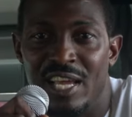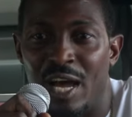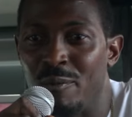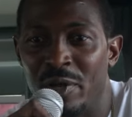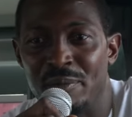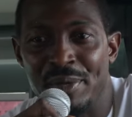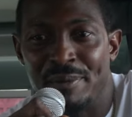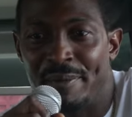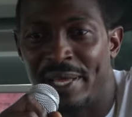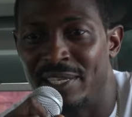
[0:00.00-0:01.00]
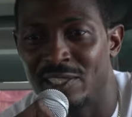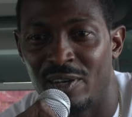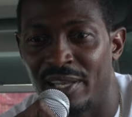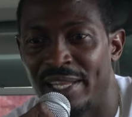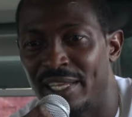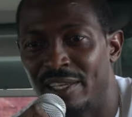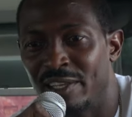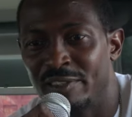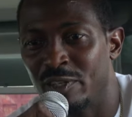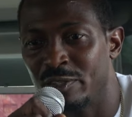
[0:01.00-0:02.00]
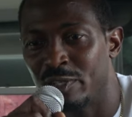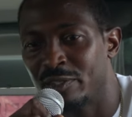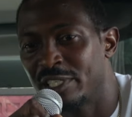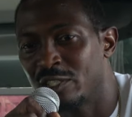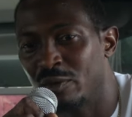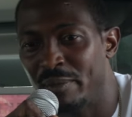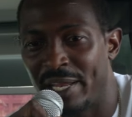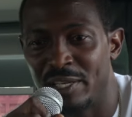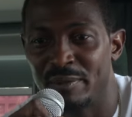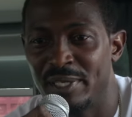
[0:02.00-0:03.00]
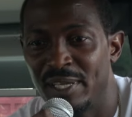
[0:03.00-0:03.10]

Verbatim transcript: I'm wanting people not into all of that. All, those, those, things don't matter to me.